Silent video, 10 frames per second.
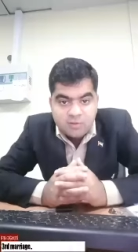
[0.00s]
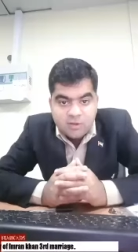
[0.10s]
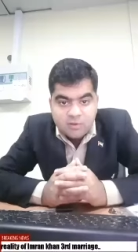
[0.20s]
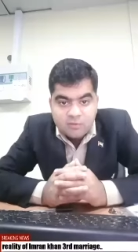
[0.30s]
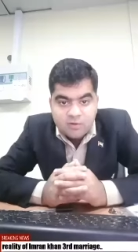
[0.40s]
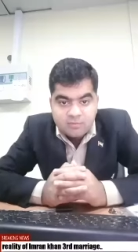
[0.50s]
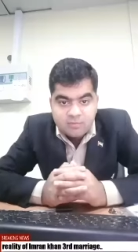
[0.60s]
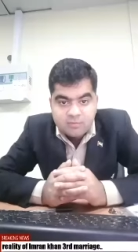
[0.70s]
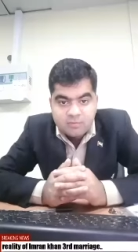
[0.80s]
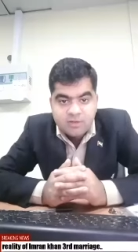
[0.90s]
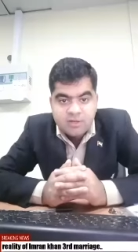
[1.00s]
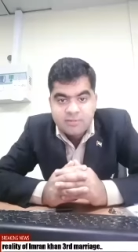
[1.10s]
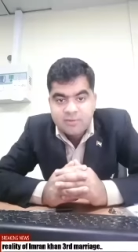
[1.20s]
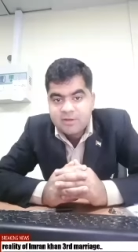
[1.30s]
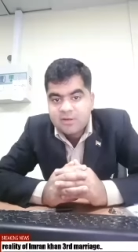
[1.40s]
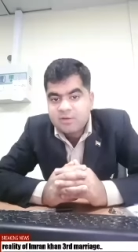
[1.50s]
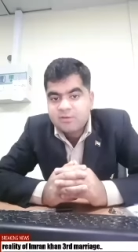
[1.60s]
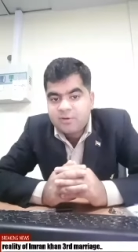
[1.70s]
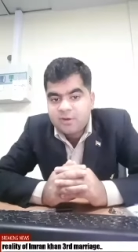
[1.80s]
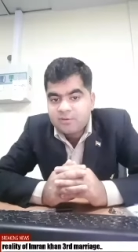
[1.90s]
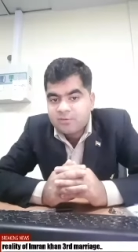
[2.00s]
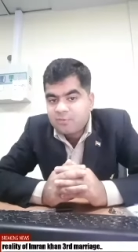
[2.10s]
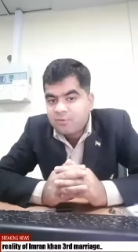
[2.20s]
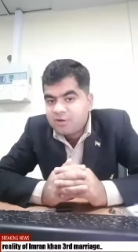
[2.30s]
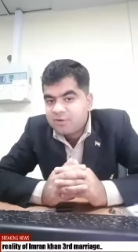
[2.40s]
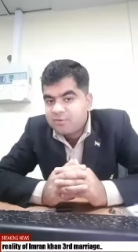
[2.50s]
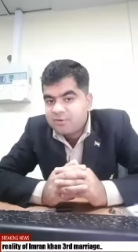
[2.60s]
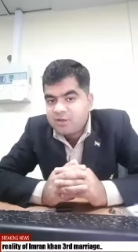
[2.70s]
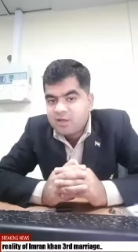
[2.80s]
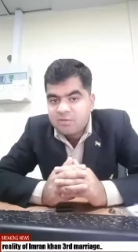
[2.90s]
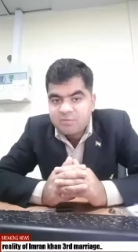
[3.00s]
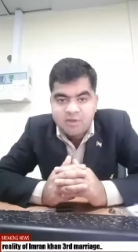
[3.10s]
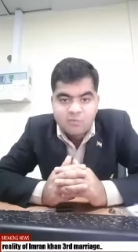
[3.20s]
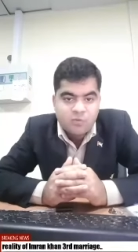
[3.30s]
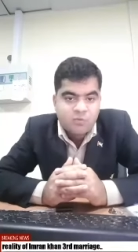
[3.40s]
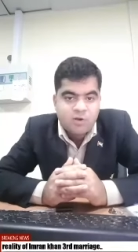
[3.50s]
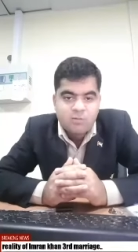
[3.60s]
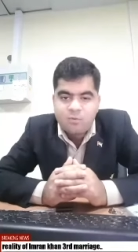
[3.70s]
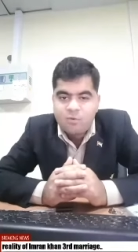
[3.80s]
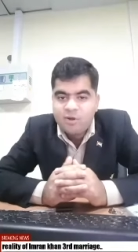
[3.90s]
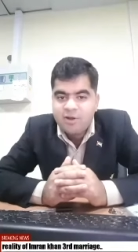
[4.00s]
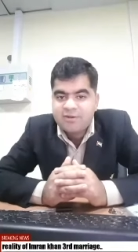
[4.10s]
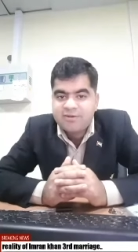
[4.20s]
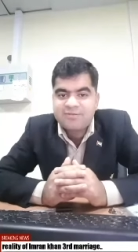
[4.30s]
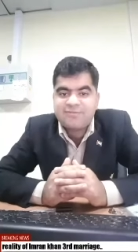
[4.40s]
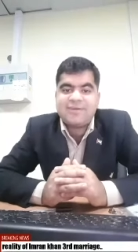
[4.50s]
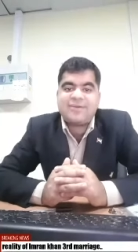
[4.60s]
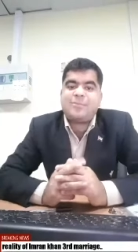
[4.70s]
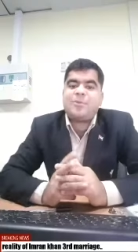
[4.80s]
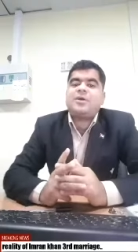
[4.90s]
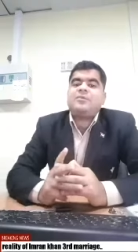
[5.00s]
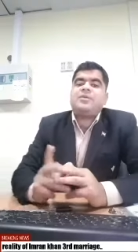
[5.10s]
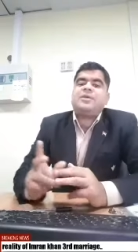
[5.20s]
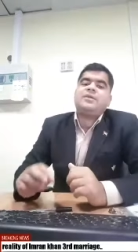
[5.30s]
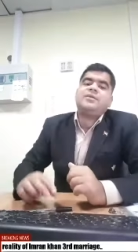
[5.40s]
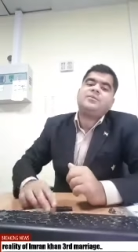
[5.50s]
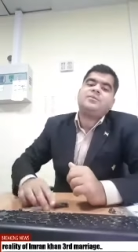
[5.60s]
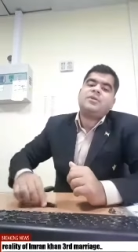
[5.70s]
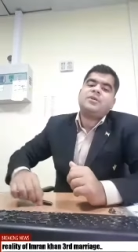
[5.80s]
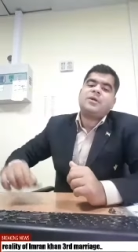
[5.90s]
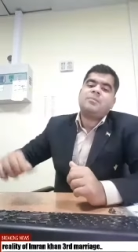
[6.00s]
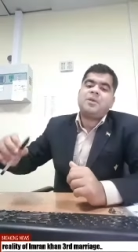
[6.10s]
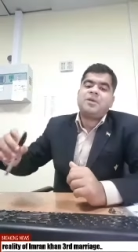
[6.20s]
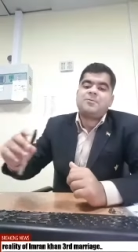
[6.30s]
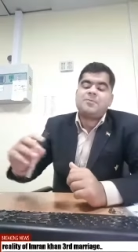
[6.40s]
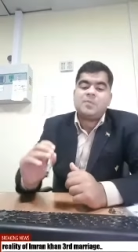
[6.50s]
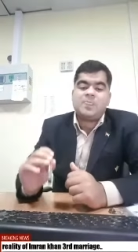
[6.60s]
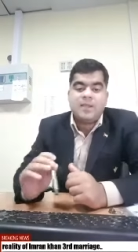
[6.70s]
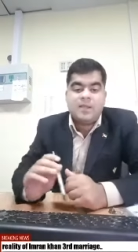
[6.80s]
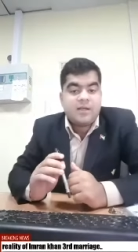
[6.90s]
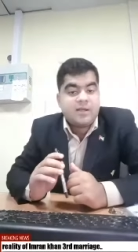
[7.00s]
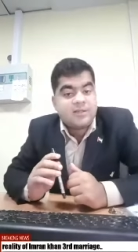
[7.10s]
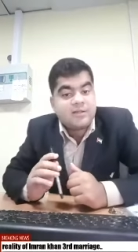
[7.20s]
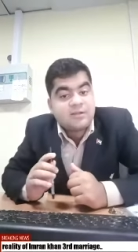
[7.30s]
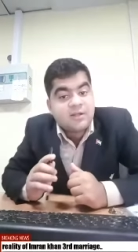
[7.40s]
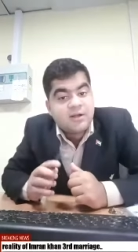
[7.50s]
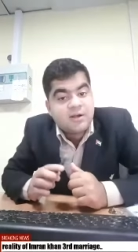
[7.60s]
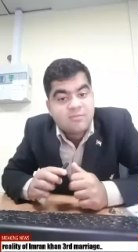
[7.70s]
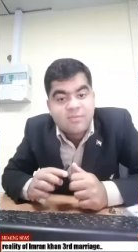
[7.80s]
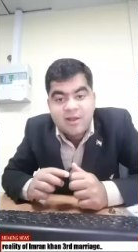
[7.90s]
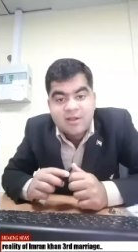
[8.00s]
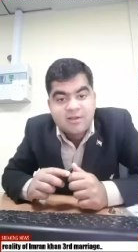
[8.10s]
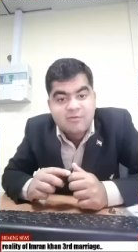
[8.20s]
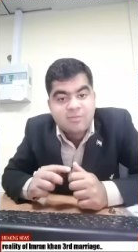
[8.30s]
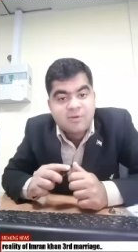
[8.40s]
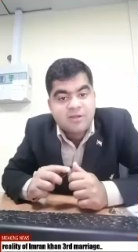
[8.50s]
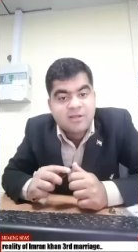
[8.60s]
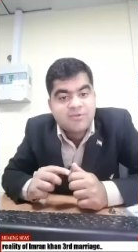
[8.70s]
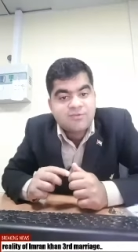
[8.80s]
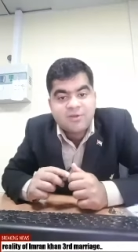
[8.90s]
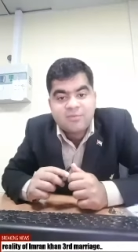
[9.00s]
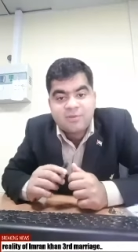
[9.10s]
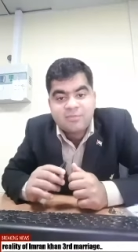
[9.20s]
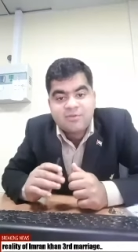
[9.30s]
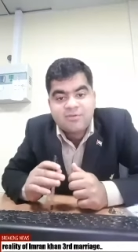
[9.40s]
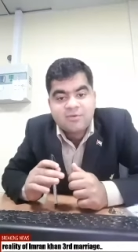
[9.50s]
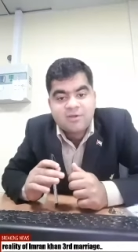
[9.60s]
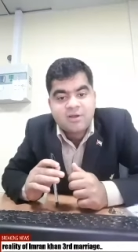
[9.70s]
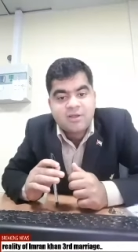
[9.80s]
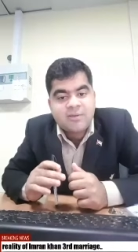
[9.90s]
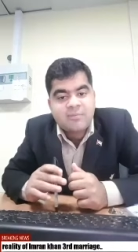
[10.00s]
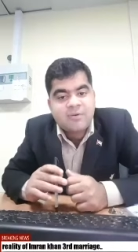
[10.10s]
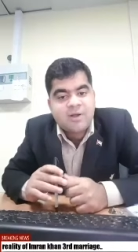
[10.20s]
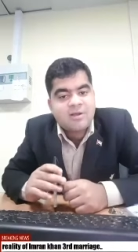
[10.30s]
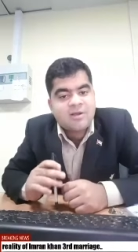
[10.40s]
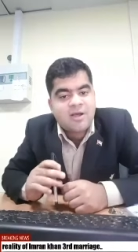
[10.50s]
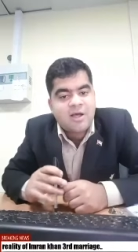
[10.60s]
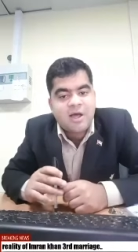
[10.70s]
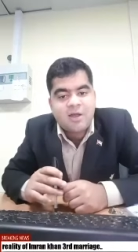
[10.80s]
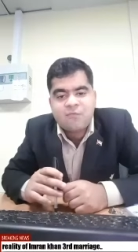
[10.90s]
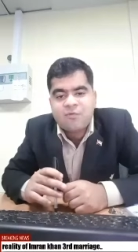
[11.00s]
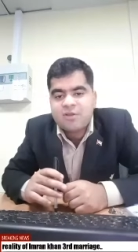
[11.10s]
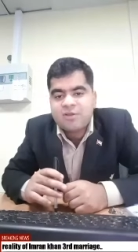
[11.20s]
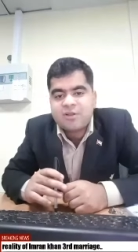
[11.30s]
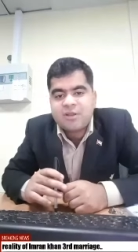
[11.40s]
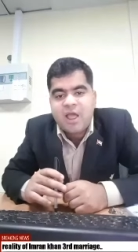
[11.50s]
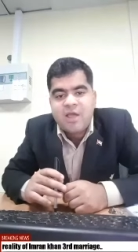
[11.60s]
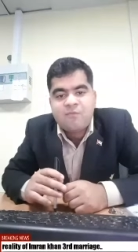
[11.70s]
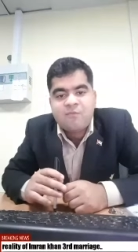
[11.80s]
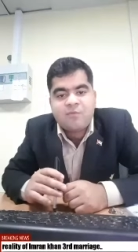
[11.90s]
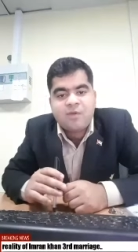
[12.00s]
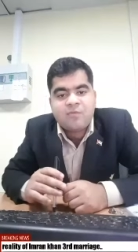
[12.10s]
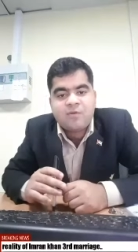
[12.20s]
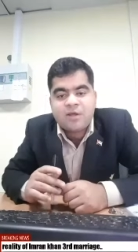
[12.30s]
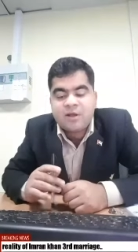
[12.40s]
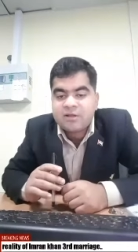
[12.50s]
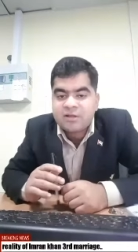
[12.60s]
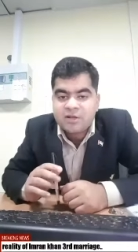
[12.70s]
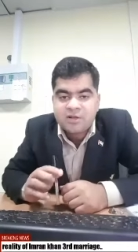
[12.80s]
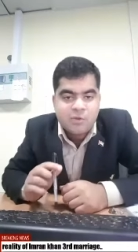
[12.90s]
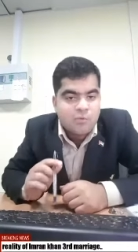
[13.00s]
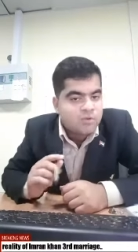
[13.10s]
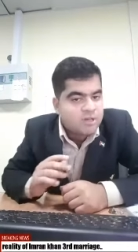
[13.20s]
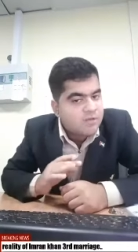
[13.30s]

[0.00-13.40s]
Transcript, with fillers: Assalamualaikum warahmatullahi wabarakatuh and good morning. Today I am here with one more interesting topic of and today's topic is the third marriage of PTI chairman Mr. Imran Khan which is everywhere in the news.